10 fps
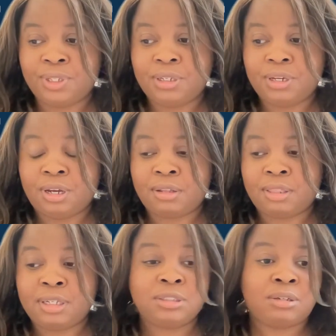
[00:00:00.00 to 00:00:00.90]

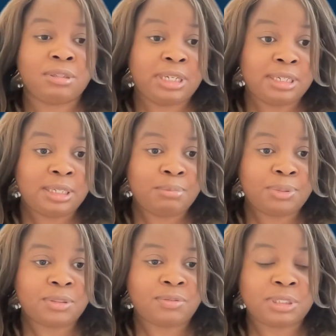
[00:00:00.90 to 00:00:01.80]
things called
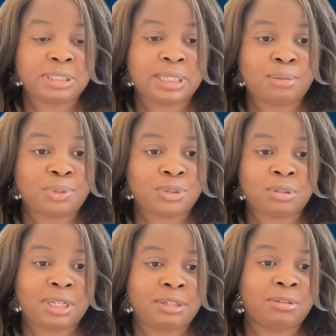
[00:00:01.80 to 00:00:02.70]
gatekeepers, for example. So
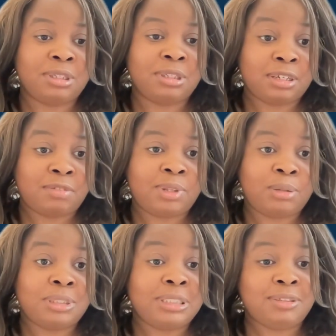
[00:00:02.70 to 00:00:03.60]
like you can think of them
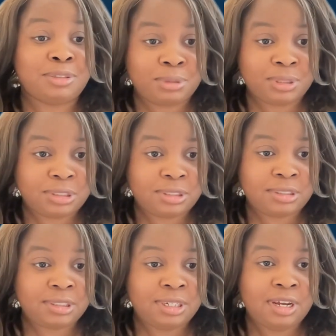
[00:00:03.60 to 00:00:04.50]
as kill switches
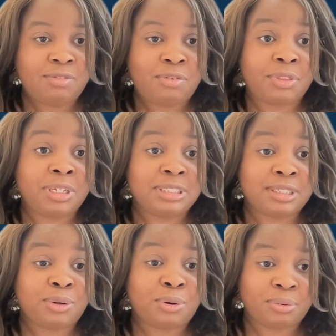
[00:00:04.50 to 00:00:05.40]
for things that
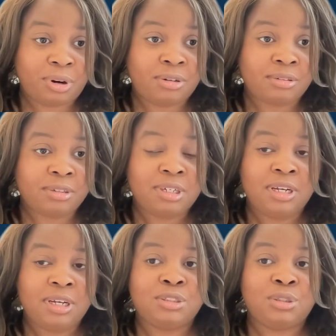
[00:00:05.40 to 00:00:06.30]
go wrong.
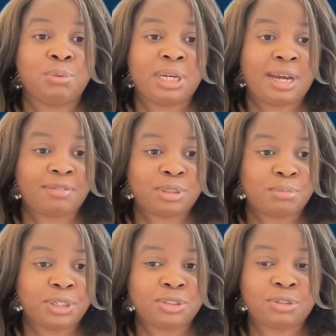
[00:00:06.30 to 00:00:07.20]
And so we have to
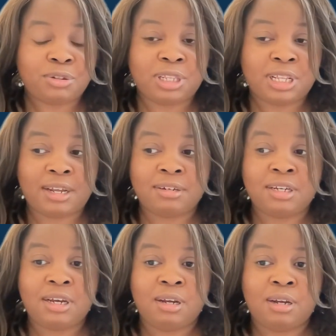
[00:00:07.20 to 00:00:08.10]
make sure that
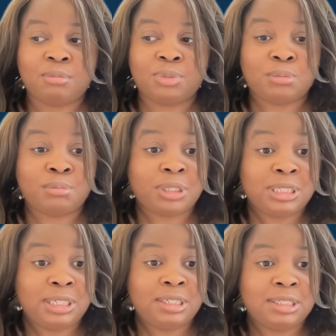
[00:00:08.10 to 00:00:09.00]
somebody
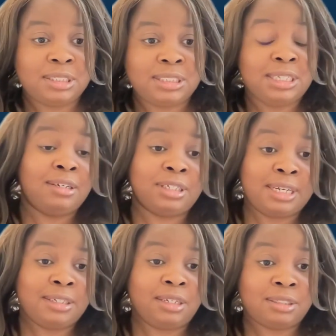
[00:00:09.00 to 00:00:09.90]
is in
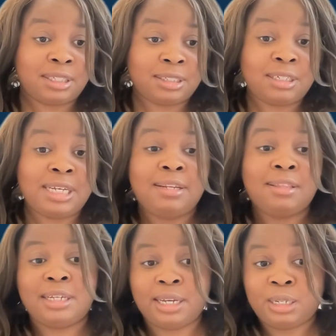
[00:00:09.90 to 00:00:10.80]
the
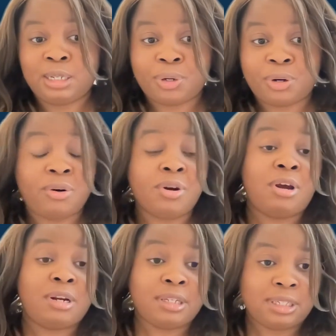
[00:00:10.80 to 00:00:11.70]
gatekeeper or
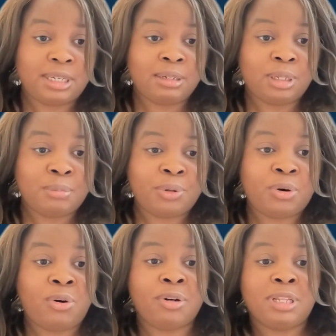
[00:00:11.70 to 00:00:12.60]
not in the gatekeeper,
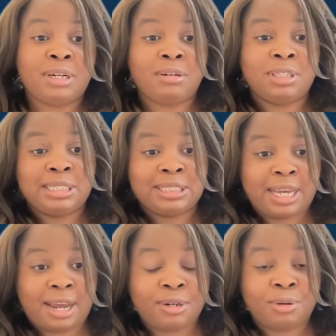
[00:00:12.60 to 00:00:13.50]
or they're in this
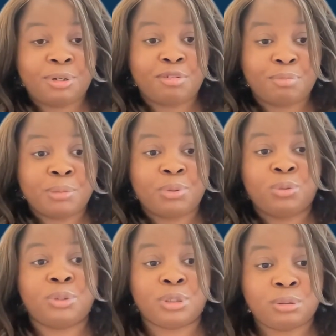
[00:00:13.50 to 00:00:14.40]
category of people who
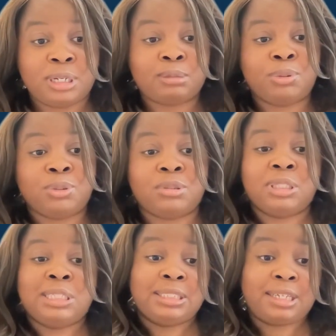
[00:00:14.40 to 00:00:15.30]
are exposed to
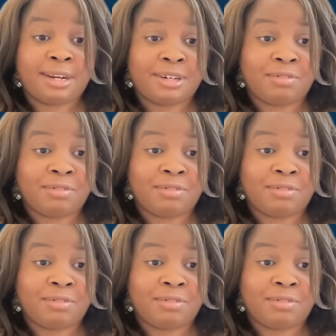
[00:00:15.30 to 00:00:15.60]
this kind of